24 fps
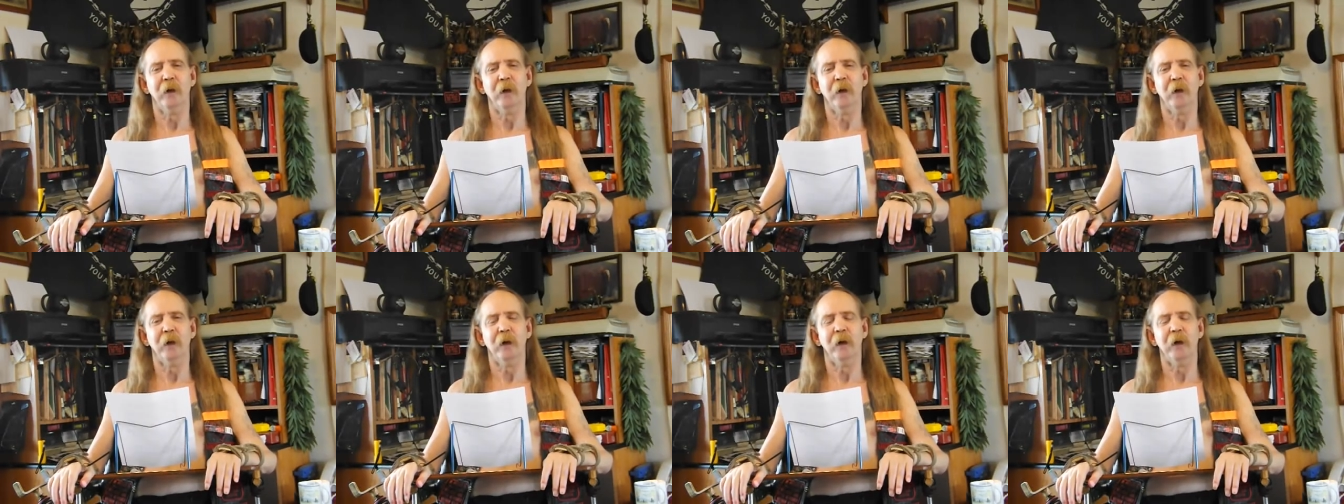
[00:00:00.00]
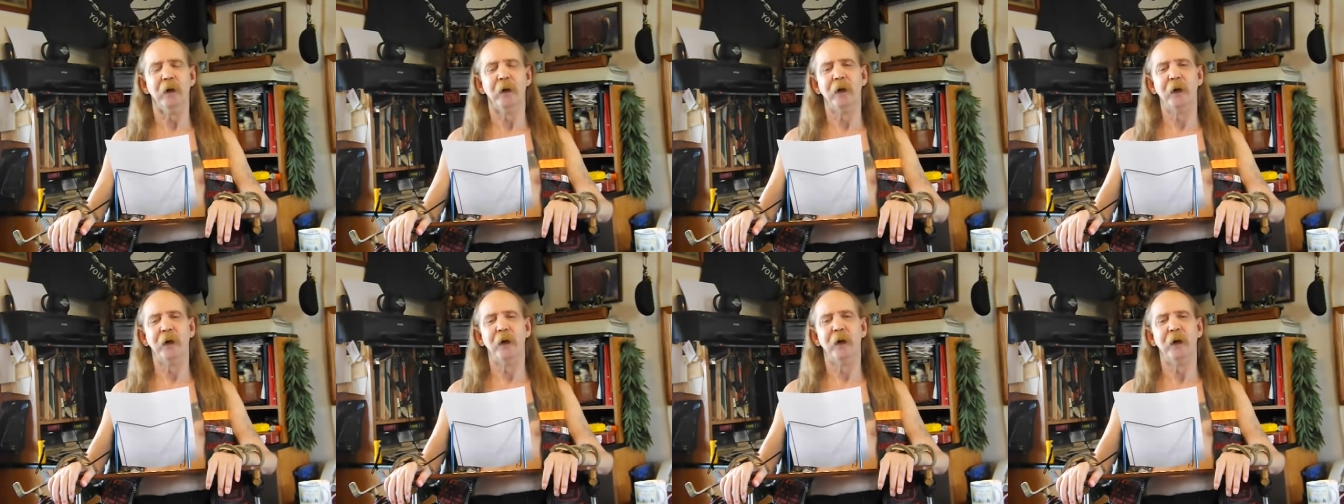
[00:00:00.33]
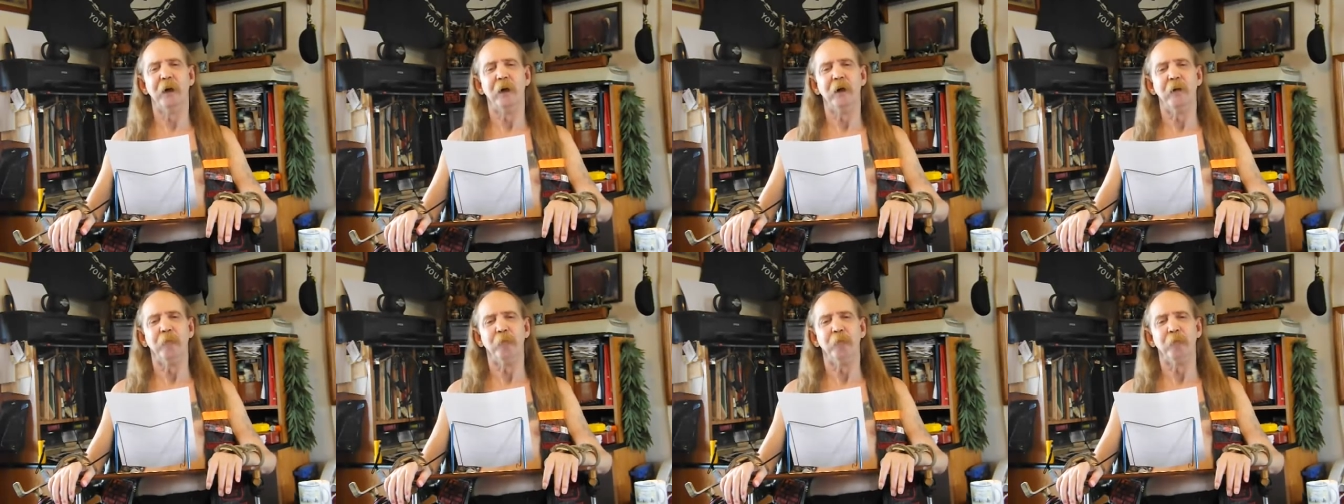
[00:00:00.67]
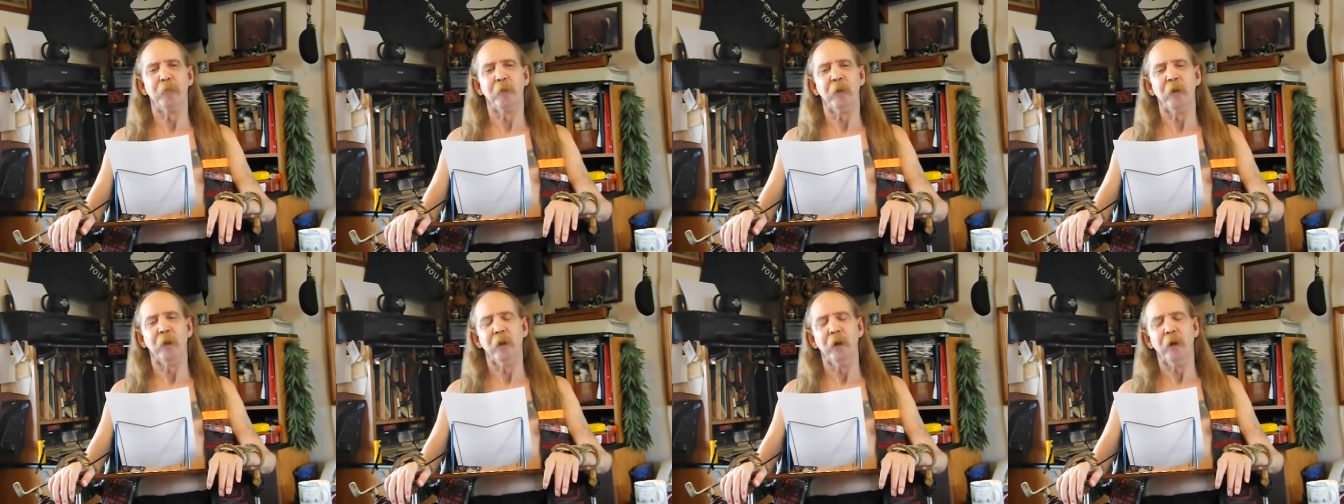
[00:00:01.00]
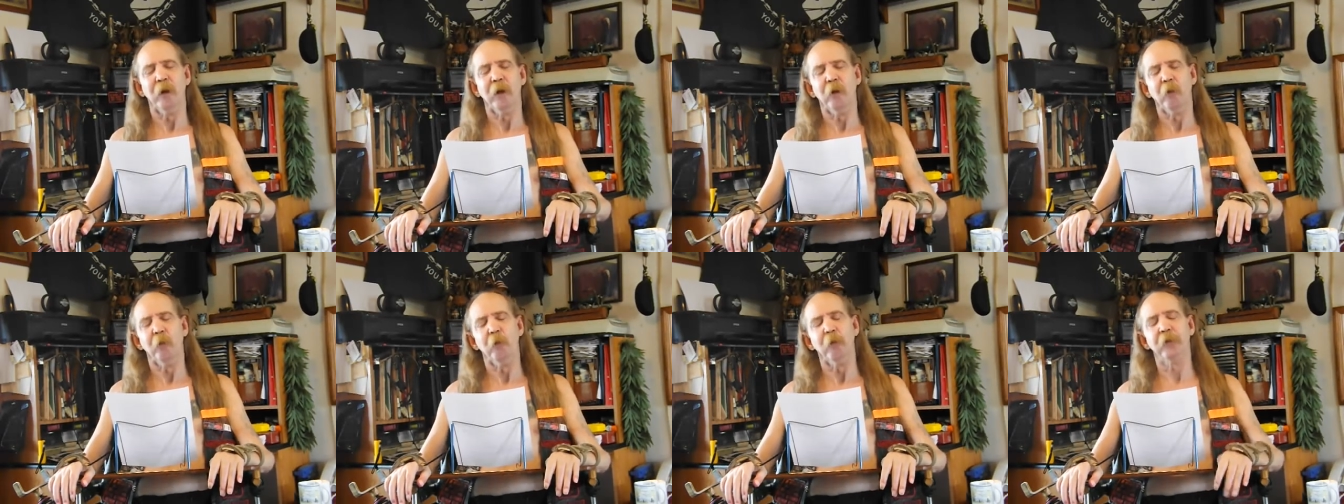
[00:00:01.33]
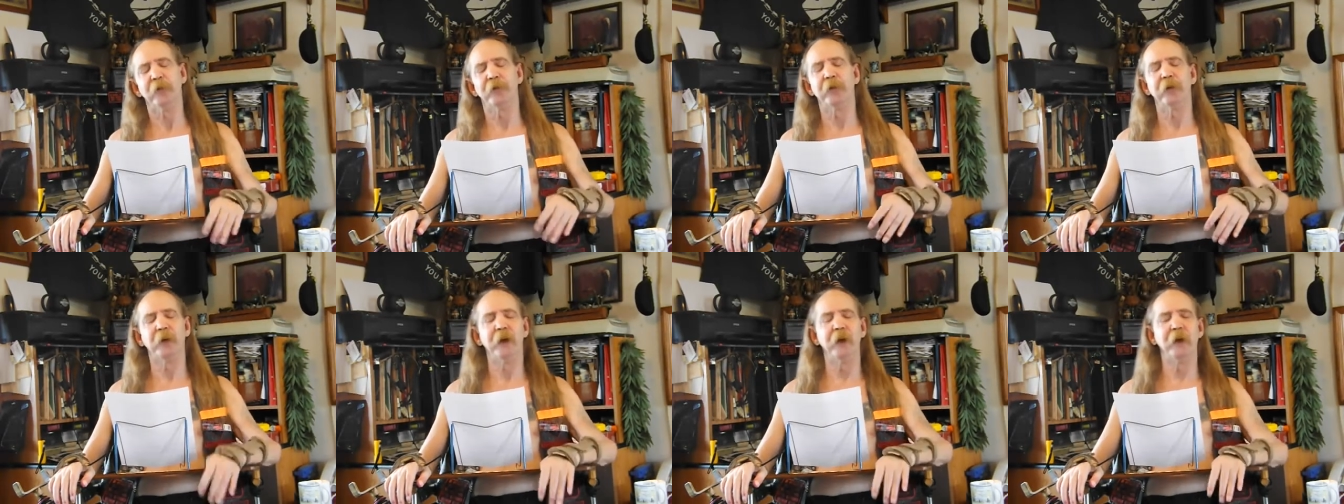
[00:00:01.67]
Uh,
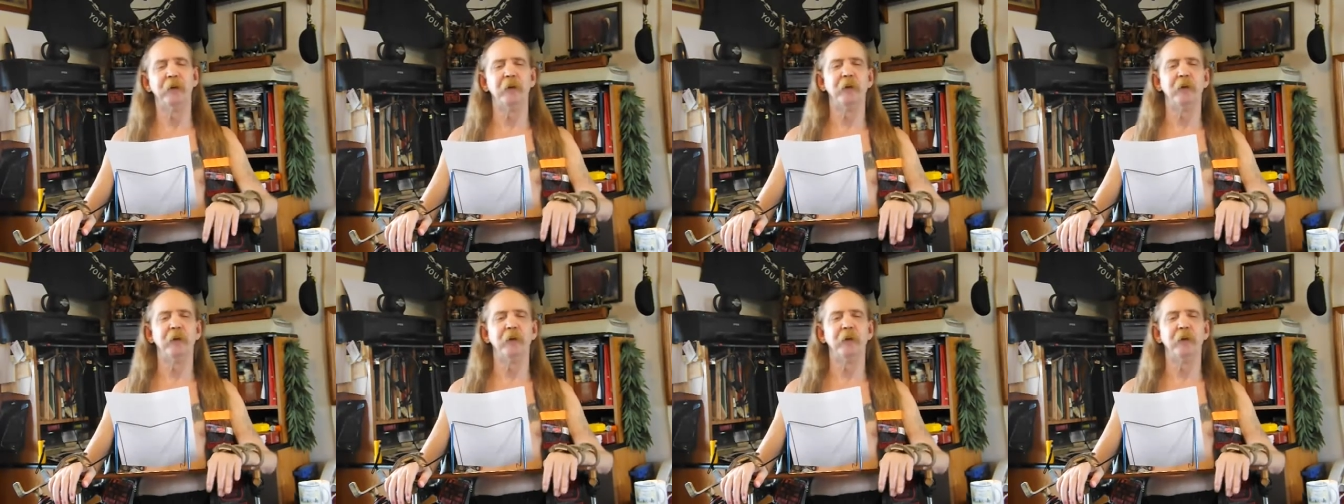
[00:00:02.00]
once again,